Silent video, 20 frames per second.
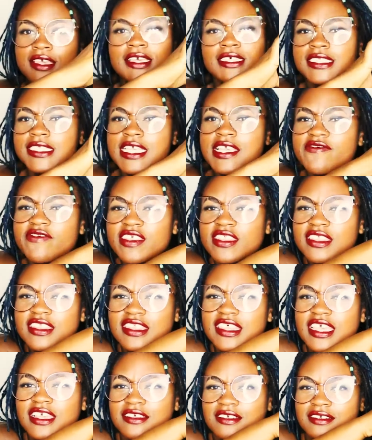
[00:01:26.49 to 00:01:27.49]
It's even
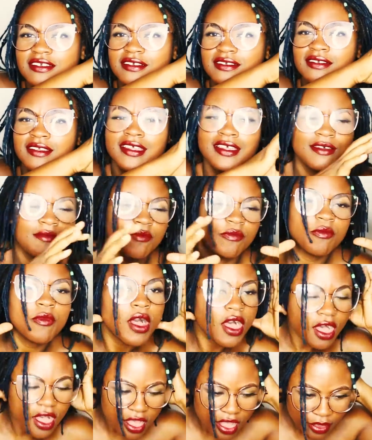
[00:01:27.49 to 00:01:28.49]
thicker,
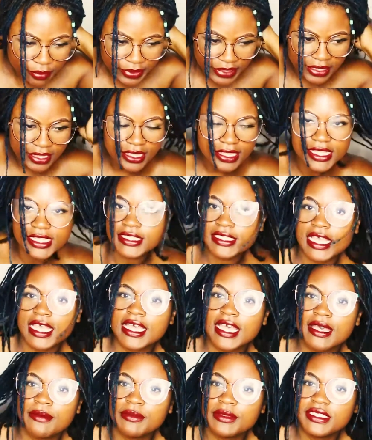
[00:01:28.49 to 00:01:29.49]
all because I
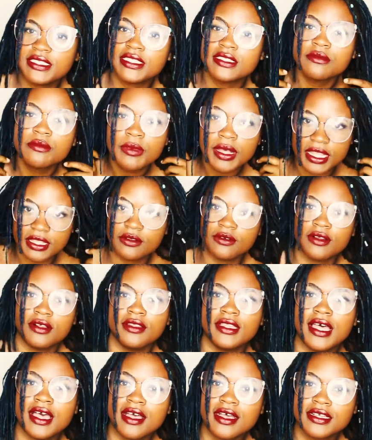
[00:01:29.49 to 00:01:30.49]
got me some
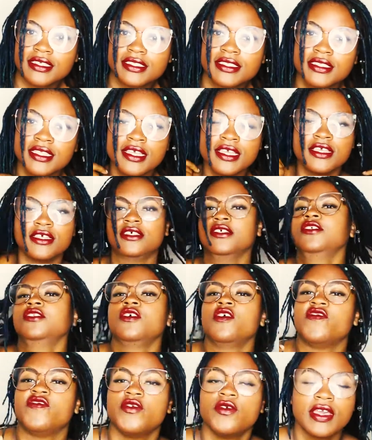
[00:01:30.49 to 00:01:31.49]
microlocs.
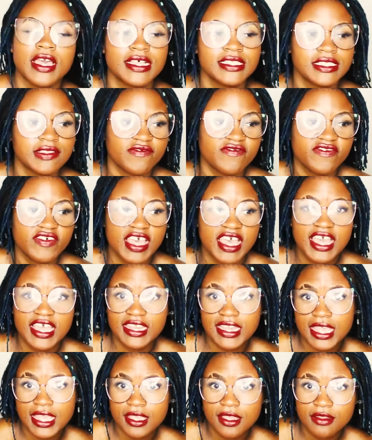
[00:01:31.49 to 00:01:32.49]
So if you got some
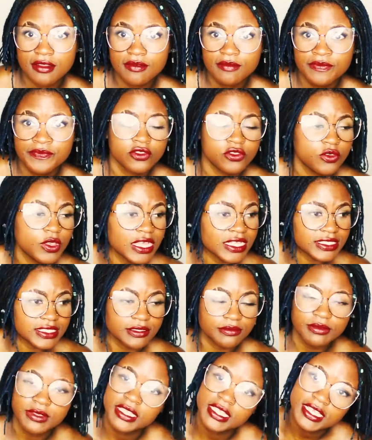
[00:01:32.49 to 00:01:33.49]
fine hair, you got
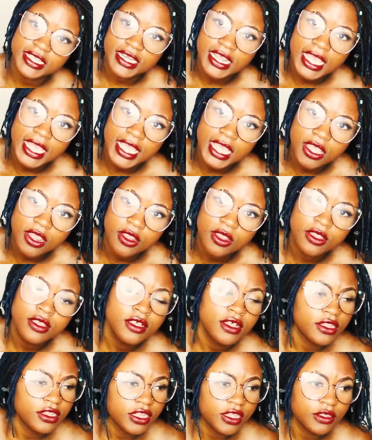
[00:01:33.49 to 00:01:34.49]
some thin hair,
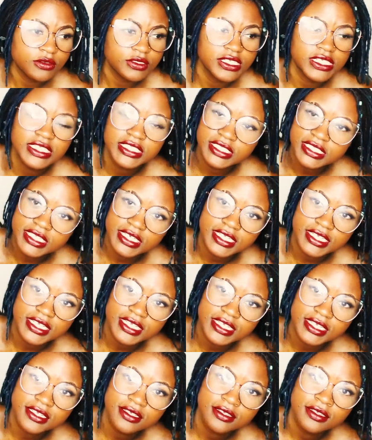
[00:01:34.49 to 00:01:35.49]
low
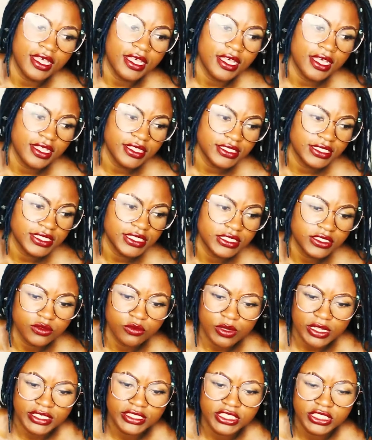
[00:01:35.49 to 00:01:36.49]
density uh,
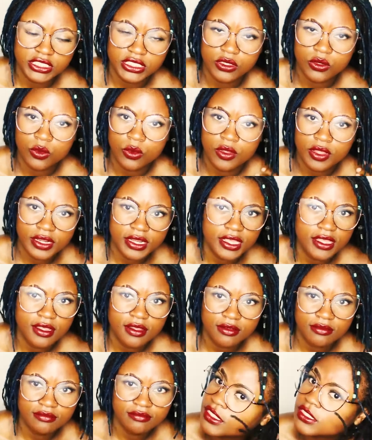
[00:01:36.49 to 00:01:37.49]
situation going
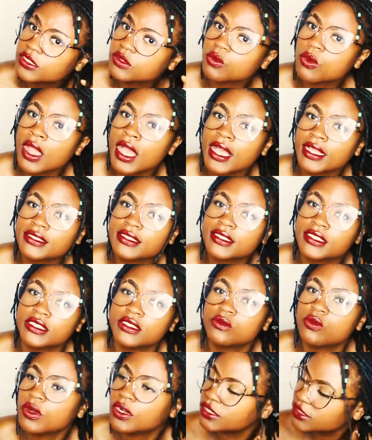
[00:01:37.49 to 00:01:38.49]
on, this rocks,
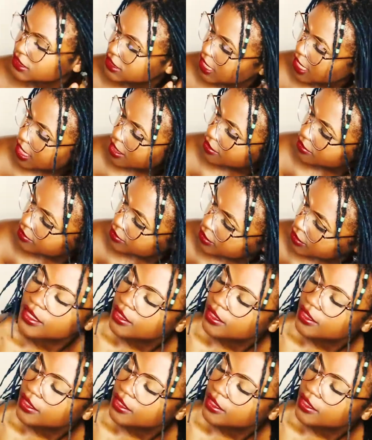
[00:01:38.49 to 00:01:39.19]
this works out.